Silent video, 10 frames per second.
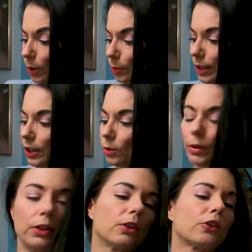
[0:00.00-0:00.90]
I want to hear
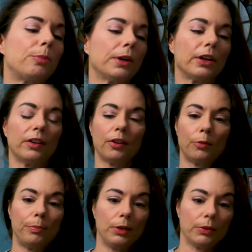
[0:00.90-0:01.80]
what your experience
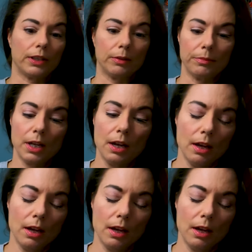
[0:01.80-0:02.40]
has been with them.